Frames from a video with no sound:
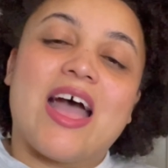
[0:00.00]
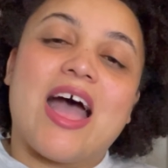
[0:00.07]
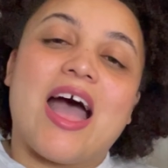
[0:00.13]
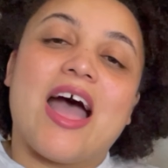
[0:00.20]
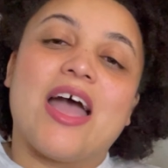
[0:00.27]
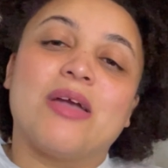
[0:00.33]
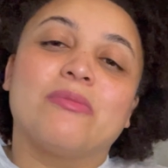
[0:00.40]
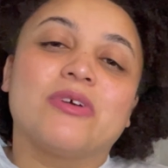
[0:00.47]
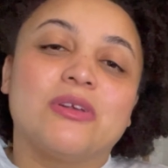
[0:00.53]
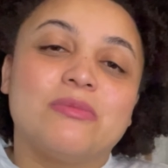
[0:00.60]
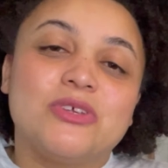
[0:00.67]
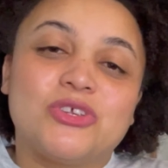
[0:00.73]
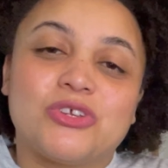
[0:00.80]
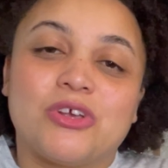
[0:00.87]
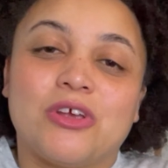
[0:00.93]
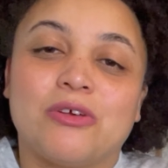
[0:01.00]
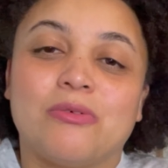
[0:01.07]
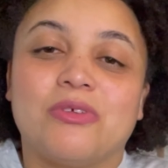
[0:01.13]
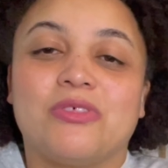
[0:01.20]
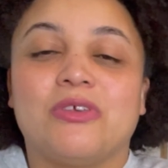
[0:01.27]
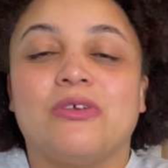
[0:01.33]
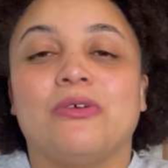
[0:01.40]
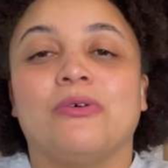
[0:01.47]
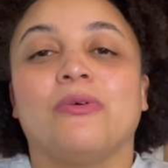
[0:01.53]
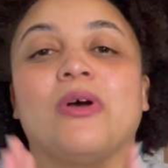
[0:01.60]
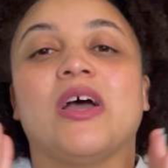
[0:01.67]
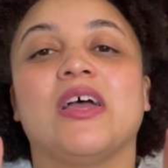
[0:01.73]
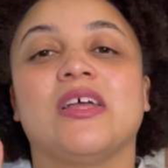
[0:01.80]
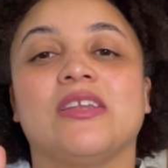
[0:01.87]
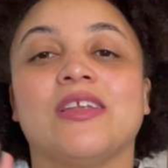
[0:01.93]
I'm gonna be sharing with you
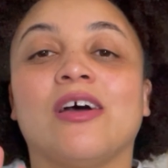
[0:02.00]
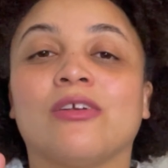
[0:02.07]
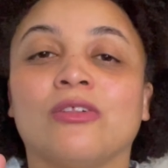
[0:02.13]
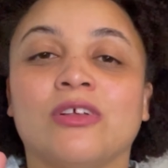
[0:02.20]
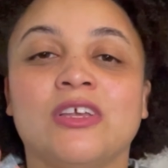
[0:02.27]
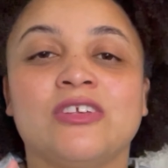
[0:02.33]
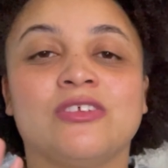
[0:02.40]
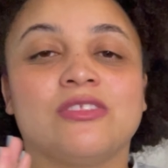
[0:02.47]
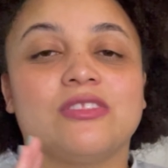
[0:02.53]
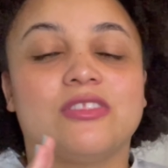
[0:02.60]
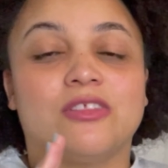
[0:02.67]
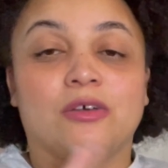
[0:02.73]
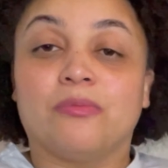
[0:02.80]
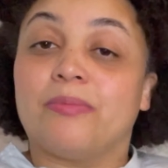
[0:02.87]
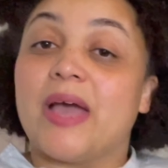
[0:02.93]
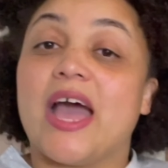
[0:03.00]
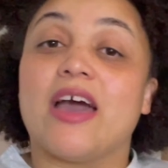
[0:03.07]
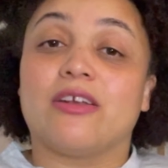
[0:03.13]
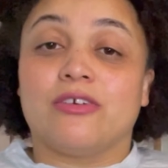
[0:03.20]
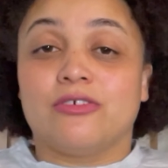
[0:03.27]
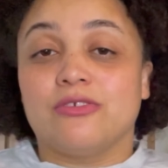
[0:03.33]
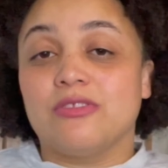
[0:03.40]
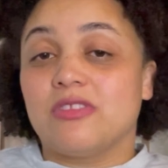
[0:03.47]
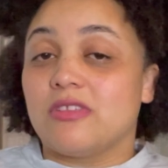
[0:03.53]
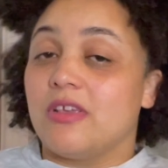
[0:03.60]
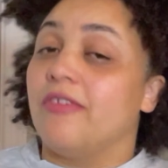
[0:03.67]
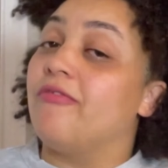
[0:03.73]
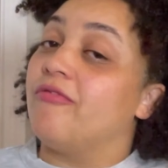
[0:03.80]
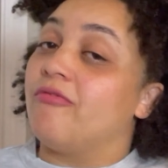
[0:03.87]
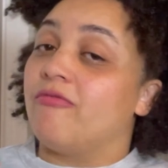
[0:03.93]
not only the patterns,
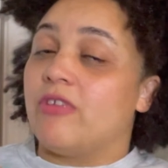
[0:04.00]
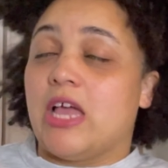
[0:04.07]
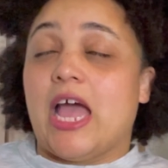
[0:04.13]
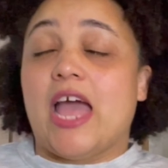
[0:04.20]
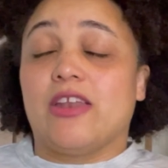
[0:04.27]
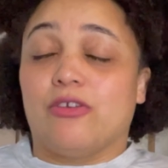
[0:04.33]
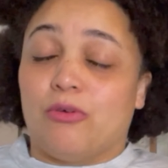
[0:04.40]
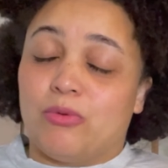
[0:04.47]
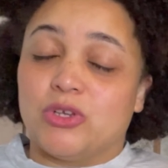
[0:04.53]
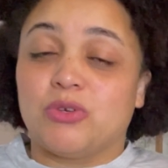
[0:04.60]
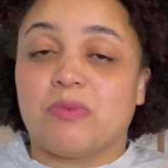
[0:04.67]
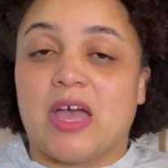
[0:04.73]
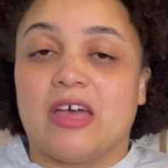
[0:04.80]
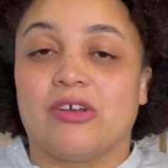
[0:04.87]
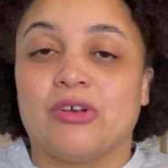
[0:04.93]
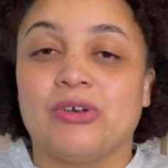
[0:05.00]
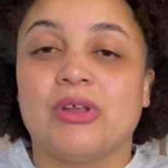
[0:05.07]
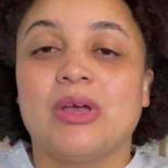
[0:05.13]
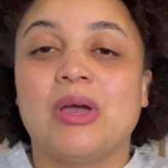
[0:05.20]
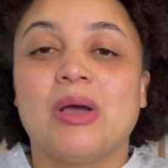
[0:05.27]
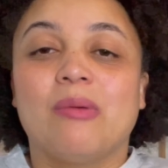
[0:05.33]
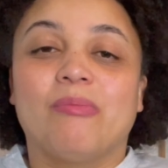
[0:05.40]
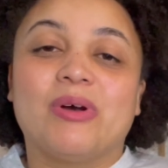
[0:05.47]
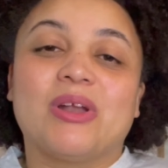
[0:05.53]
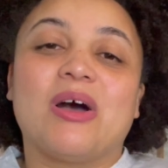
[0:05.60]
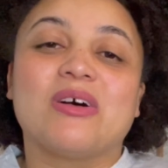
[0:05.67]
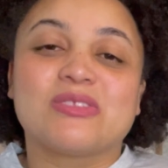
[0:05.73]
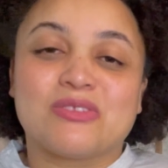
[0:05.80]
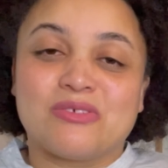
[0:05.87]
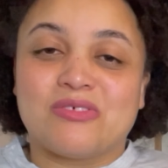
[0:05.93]
if I know which pattern, but
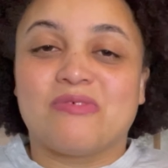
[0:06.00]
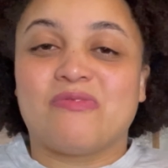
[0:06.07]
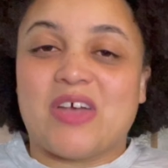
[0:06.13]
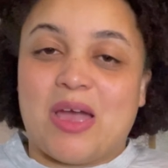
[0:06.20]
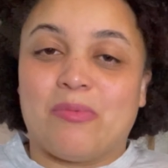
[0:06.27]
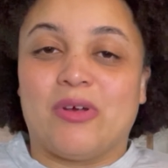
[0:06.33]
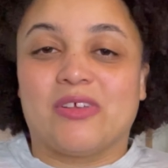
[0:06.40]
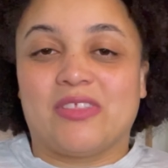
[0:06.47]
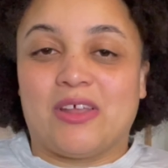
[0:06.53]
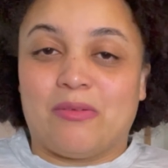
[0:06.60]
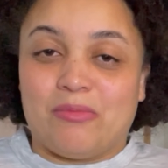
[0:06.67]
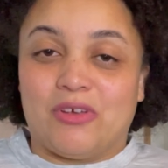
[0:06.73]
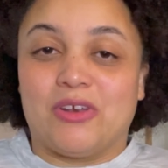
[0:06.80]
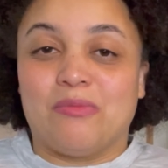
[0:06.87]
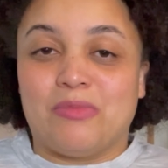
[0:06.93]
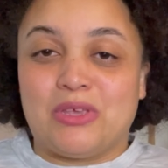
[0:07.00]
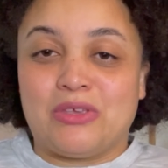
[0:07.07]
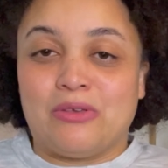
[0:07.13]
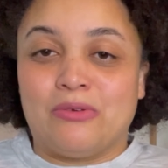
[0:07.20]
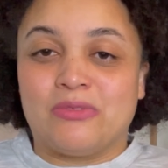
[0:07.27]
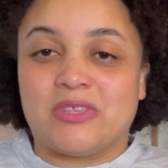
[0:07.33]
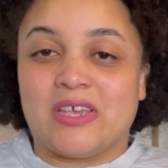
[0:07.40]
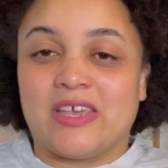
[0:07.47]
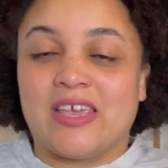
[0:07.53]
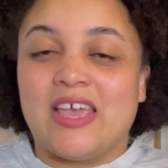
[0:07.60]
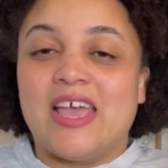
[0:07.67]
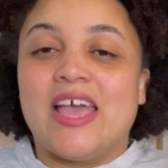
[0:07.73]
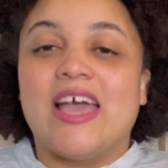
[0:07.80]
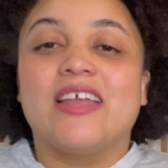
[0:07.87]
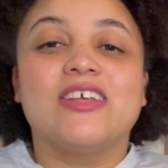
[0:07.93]
also the fabric that I'm going to be using.
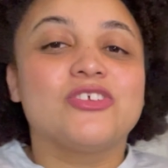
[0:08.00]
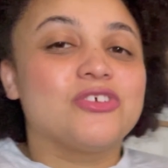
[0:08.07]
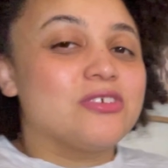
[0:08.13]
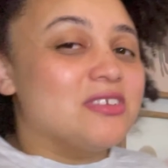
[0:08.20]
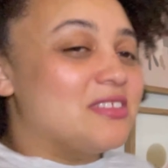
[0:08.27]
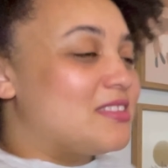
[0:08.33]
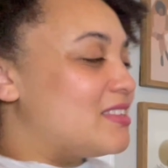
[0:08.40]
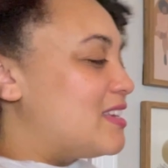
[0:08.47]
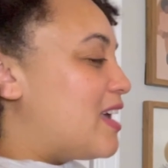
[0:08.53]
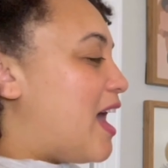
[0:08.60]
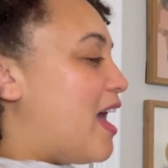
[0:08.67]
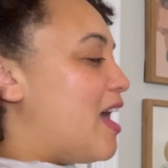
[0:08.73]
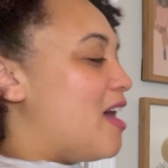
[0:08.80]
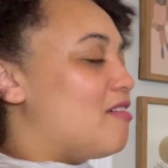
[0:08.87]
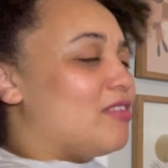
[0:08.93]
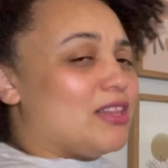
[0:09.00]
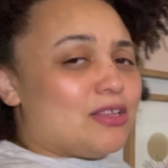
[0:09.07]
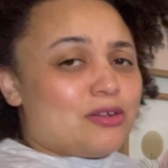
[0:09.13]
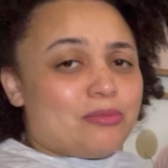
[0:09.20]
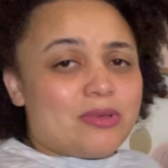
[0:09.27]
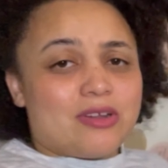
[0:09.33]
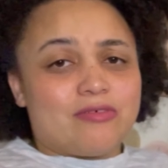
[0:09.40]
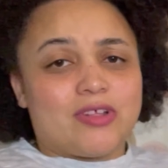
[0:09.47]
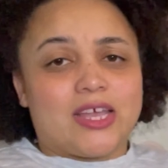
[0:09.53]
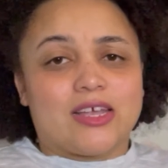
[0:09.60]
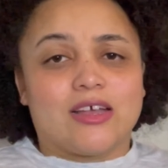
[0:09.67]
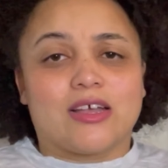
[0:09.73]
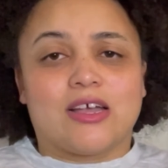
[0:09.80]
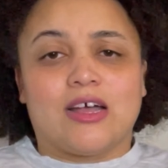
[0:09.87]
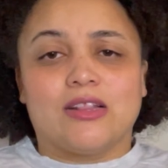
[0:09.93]
And as you can see, I have a little bit of like
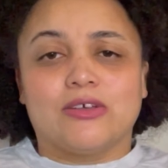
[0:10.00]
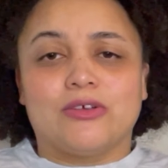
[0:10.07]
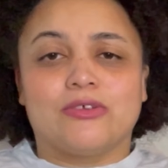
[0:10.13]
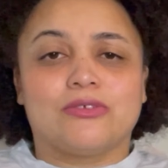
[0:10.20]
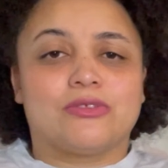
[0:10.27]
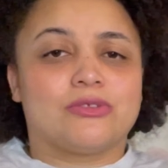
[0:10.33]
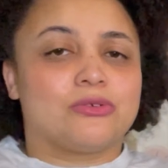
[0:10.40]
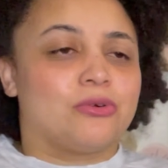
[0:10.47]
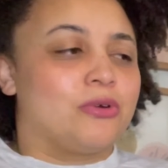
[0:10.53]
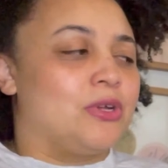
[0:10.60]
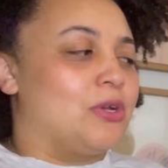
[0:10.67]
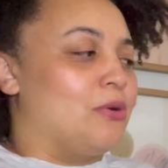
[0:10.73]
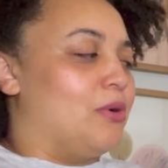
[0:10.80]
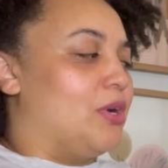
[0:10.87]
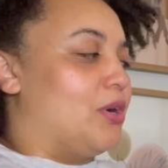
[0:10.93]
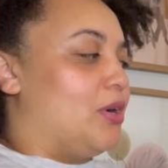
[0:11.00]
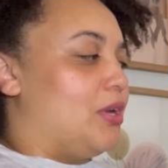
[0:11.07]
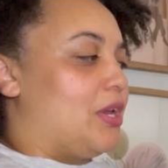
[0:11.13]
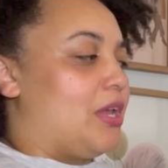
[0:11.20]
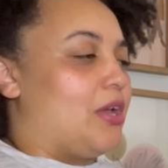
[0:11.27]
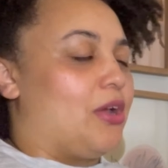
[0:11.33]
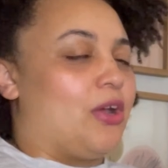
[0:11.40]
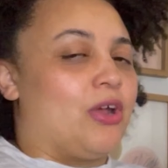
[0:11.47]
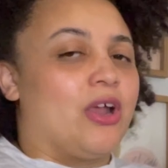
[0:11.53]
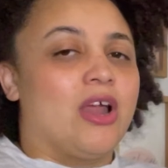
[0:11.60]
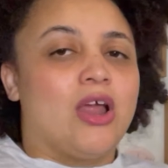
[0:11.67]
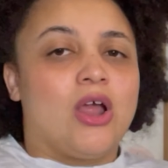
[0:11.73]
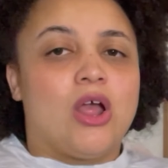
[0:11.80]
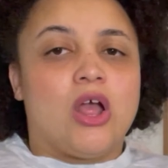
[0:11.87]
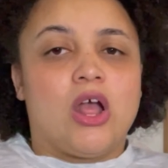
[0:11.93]
a color story going on here.
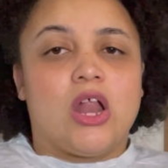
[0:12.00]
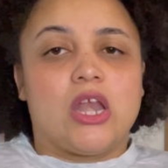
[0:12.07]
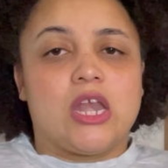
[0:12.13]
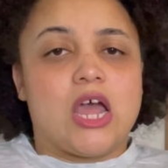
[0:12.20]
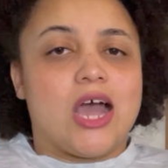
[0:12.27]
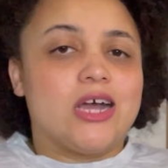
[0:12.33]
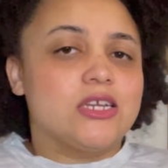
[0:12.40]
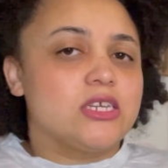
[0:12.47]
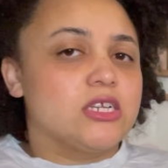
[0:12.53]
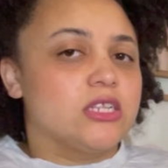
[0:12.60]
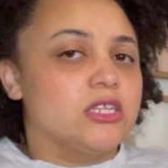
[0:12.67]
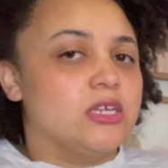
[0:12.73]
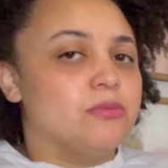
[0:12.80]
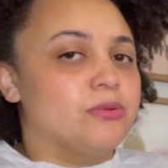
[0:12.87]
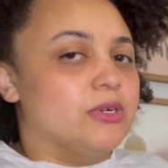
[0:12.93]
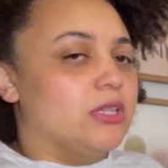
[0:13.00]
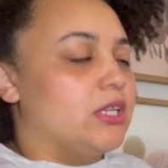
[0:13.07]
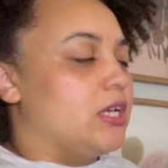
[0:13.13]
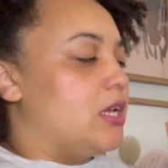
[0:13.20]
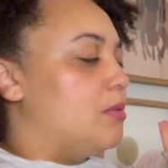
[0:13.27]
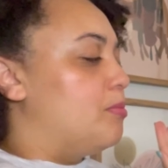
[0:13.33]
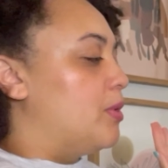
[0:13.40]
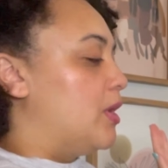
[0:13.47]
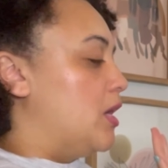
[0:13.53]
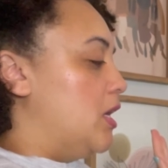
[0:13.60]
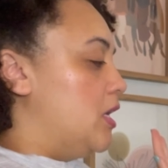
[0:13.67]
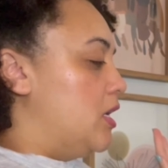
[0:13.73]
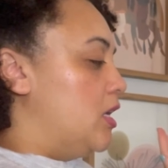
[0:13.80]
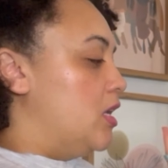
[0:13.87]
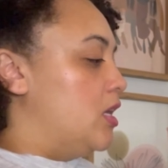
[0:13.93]
Not deliberately,
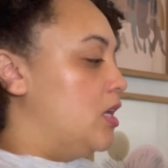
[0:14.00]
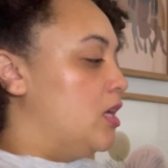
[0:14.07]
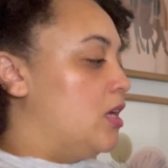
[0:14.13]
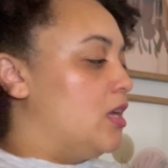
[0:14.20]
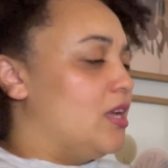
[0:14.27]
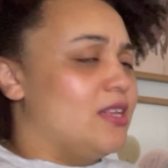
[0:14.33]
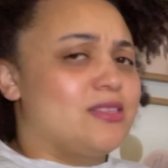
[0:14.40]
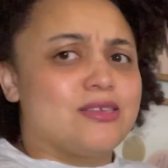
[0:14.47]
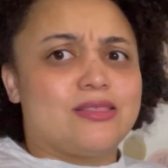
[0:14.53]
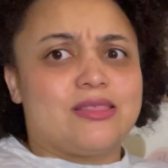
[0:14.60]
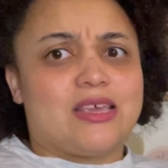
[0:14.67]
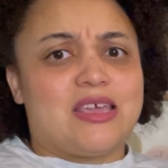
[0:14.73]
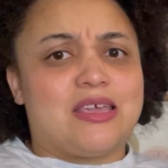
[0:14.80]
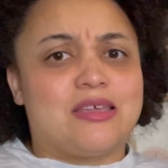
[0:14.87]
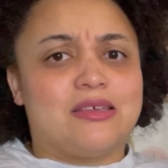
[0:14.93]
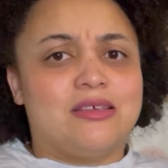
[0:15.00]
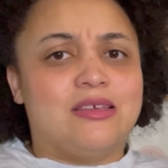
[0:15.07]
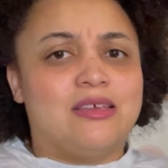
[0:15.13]
but it's a thing.